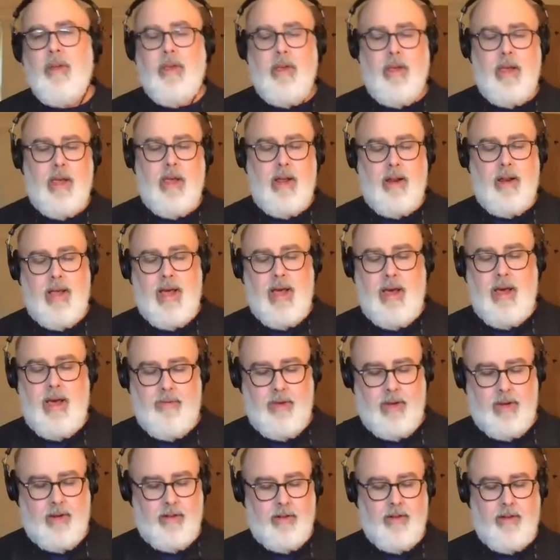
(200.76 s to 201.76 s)
And
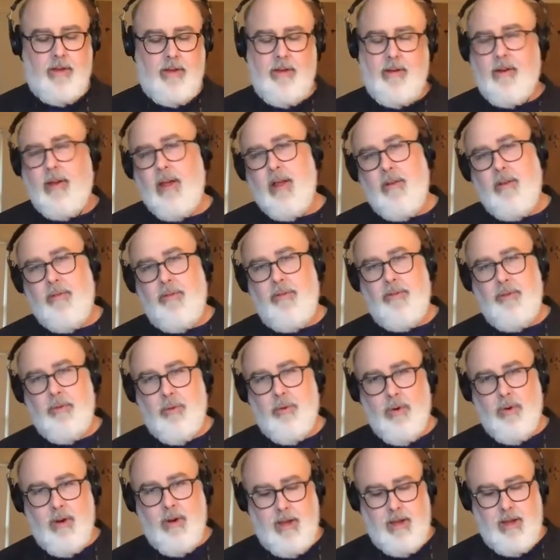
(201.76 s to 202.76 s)
having the kind of
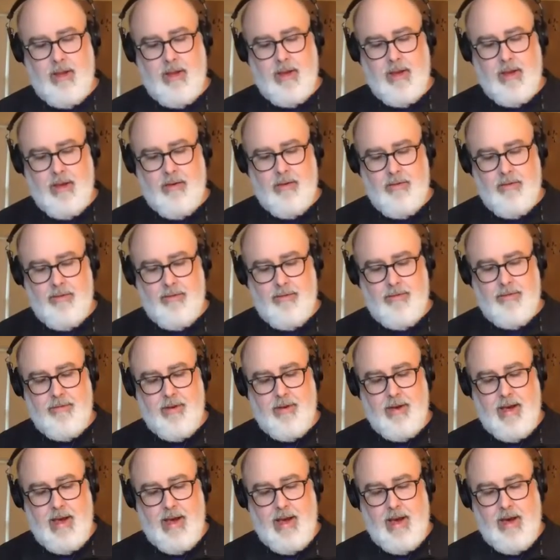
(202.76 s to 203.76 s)
story of
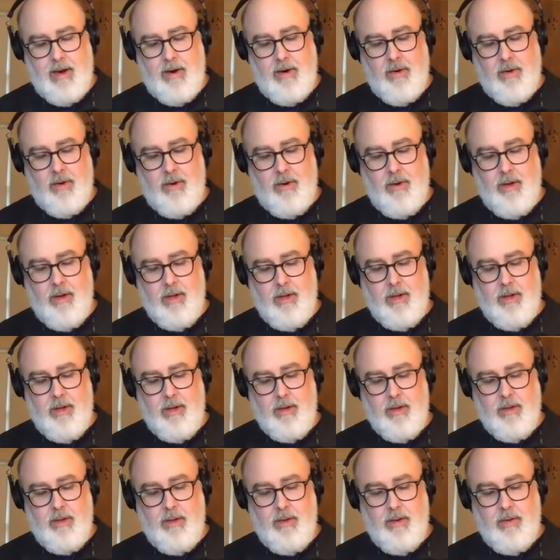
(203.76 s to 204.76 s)
how
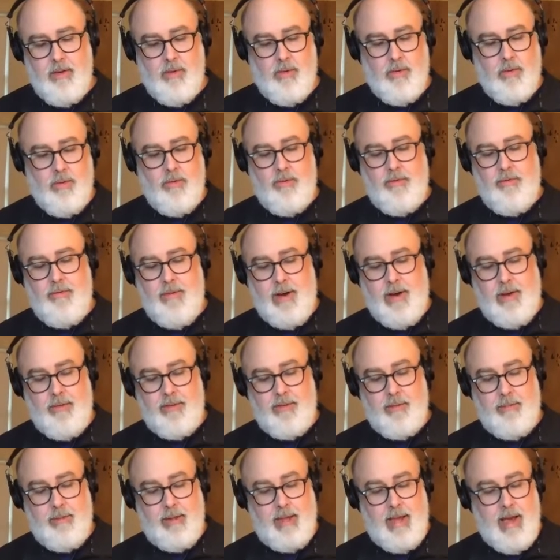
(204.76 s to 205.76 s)
you found
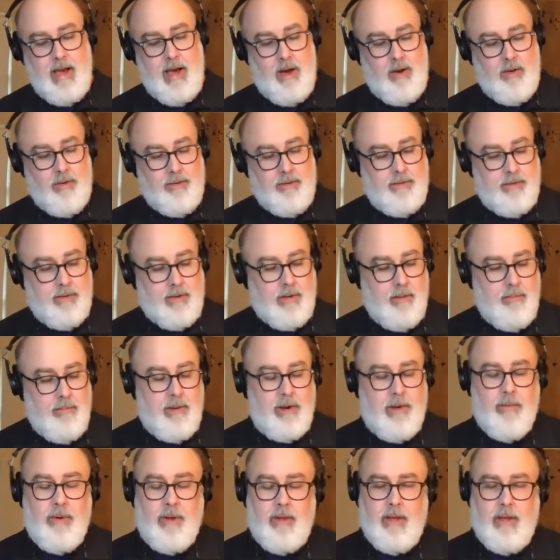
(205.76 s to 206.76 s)
something out can
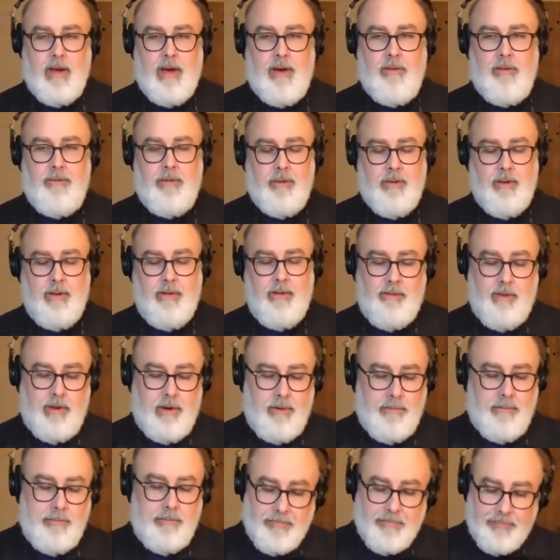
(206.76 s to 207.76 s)
be really helpful. And
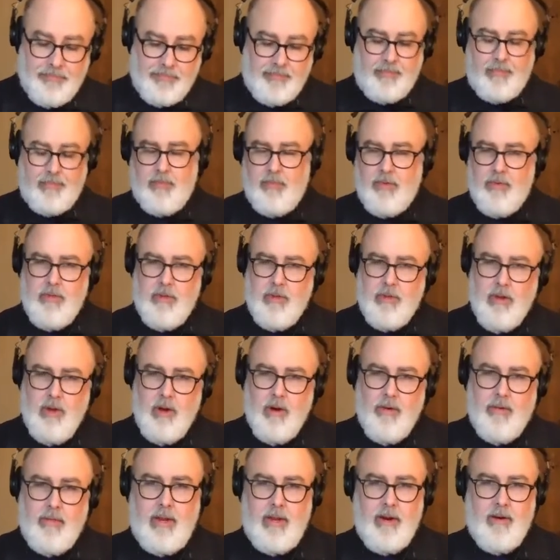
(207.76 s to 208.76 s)
so
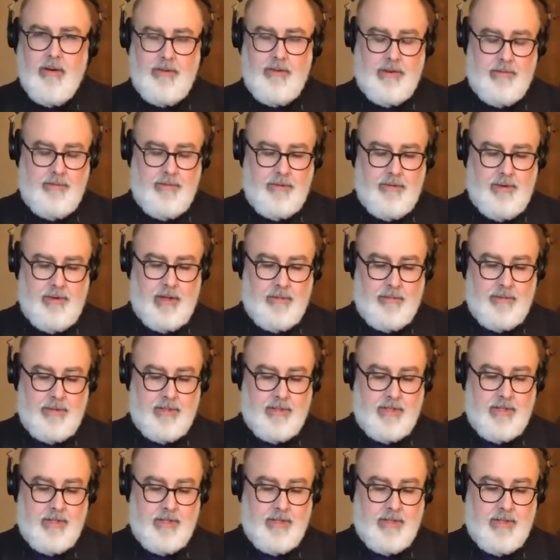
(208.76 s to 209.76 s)
over the years, I've developed a
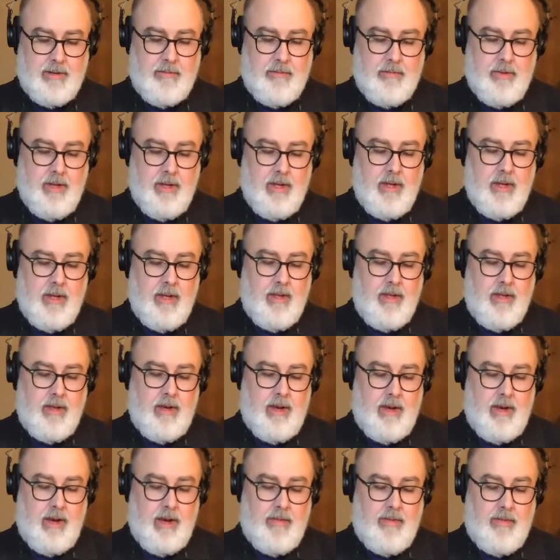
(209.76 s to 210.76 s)
system
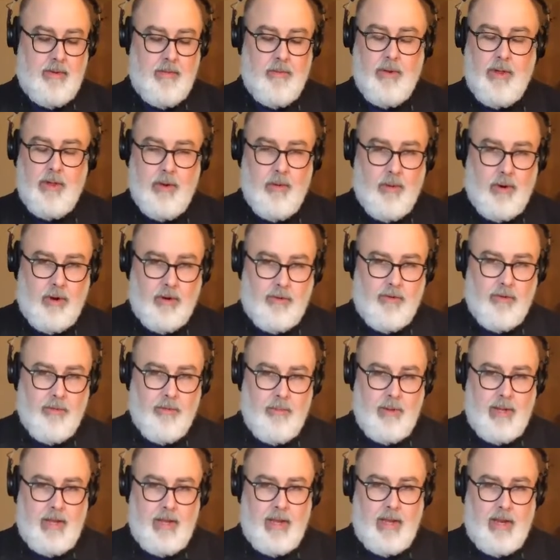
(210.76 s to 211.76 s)
that really works for
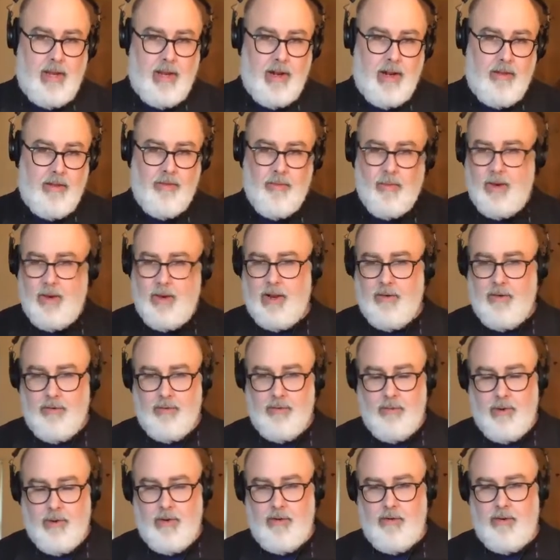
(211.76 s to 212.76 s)
me, and it's one I just
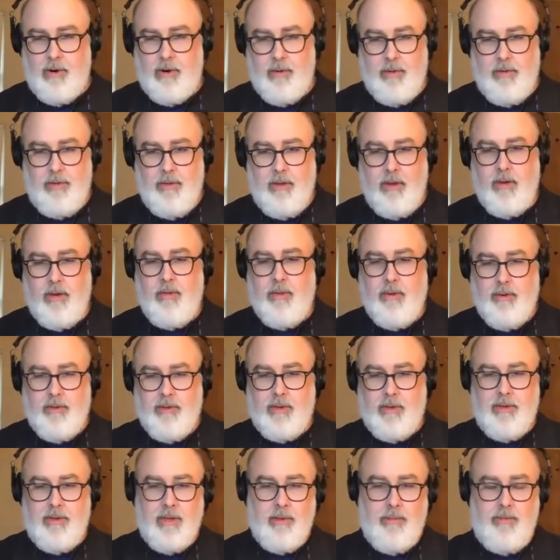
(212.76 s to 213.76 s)
wanted to share with you. There's a
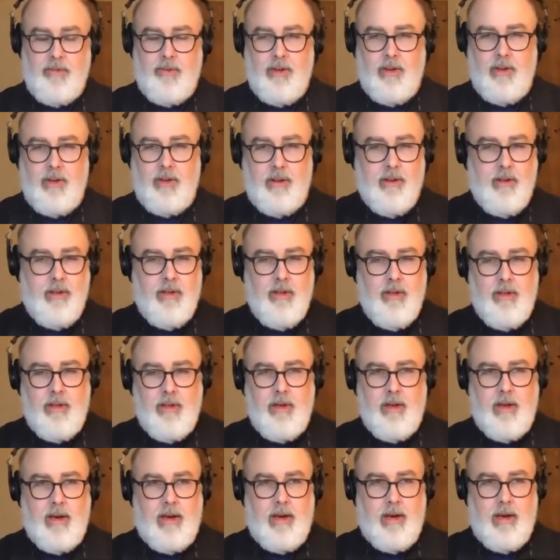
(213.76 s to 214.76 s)
tip sheet,
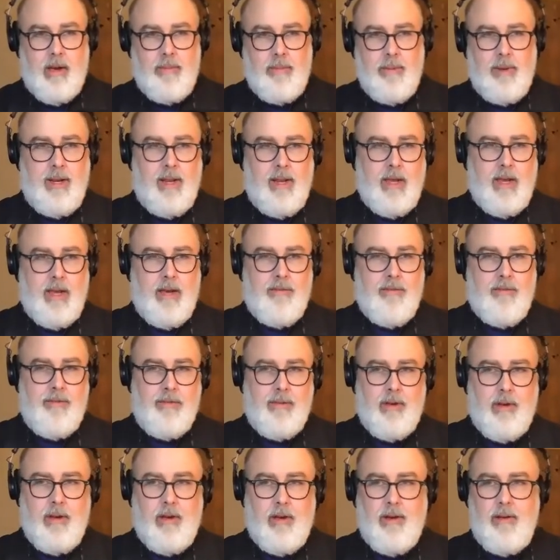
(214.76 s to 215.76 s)
a PDF
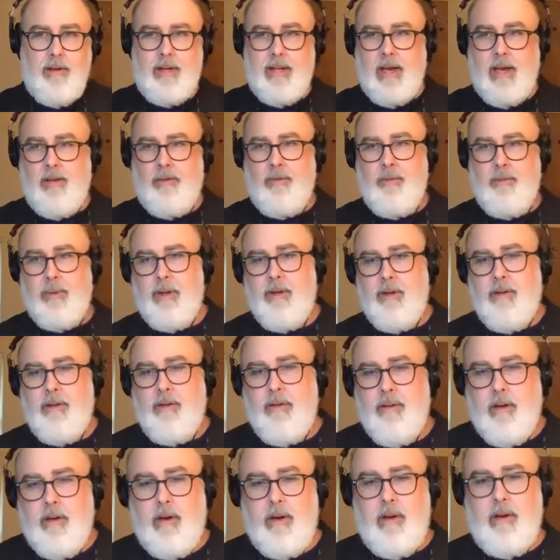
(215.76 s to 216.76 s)
attachment
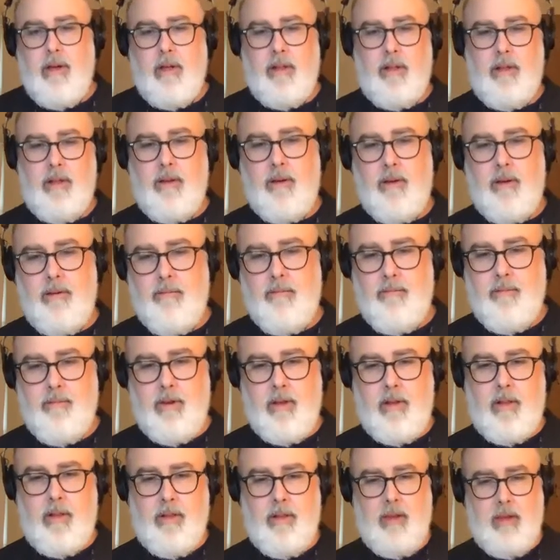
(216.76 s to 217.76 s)
in the
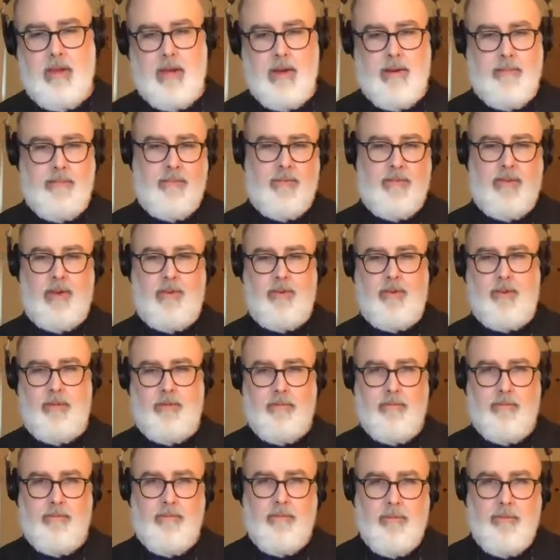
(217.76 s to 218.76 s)

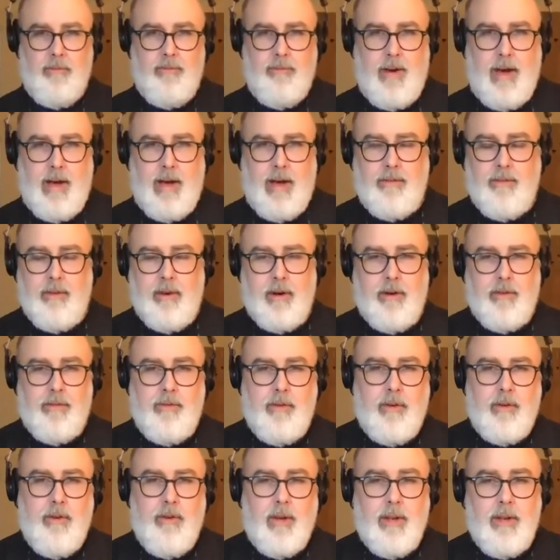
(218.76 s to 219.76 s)
session files there, so
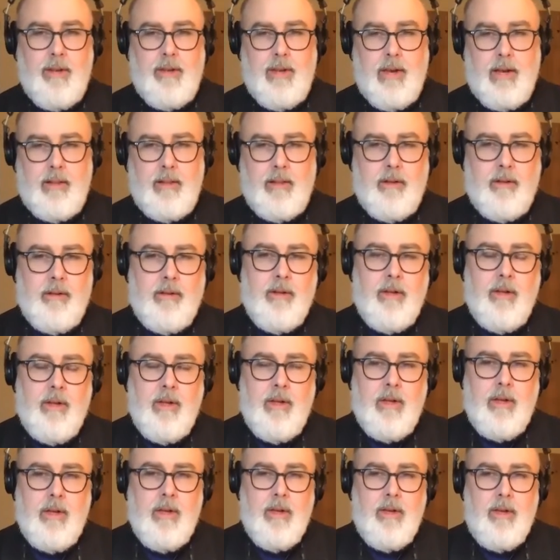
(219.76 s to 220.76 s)
you can download
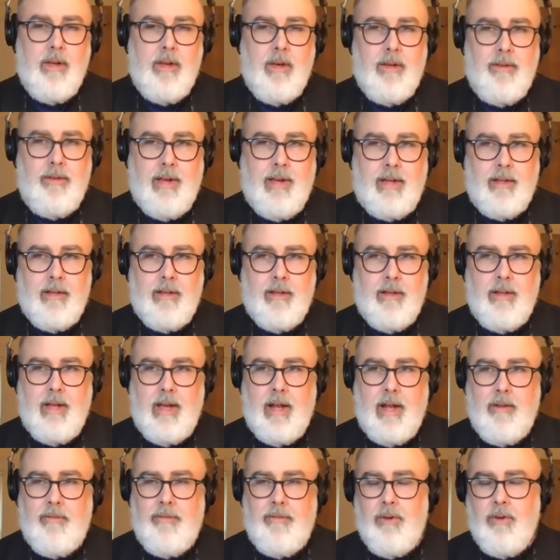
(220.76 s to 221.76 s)

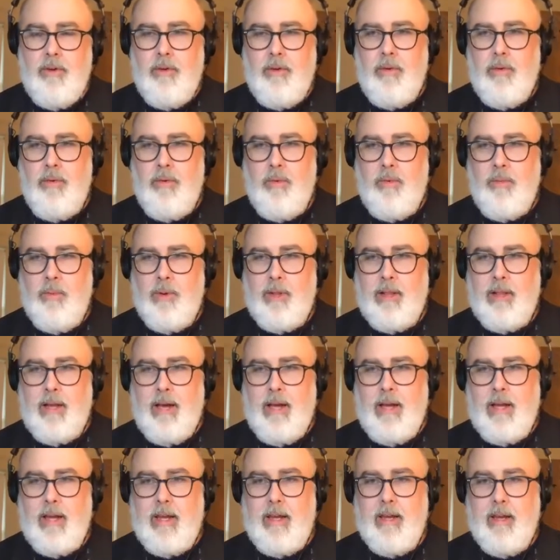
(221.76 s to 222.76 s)
that if you would
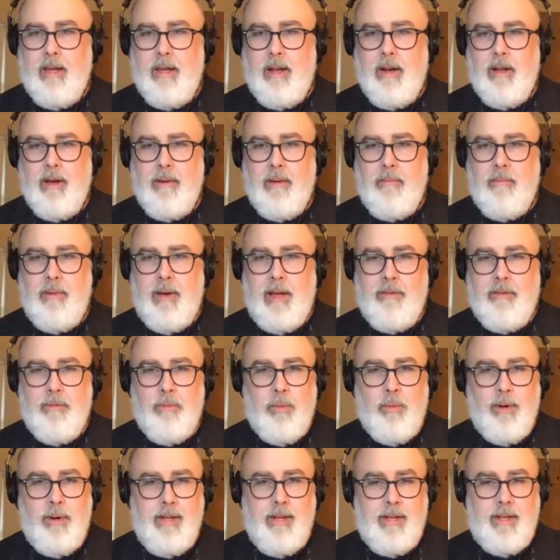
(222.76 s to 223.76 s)
like, and has
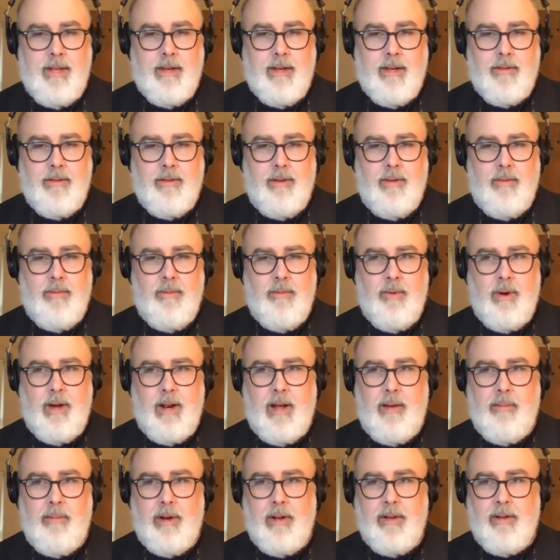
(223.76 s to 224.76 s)
more details on what
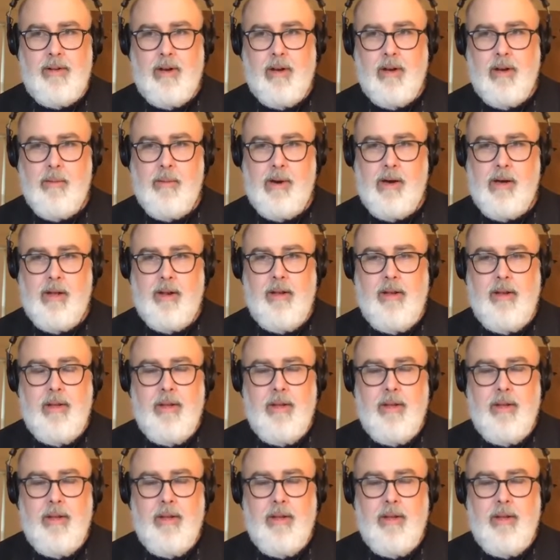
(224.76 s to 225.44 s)
I'm going to talk about.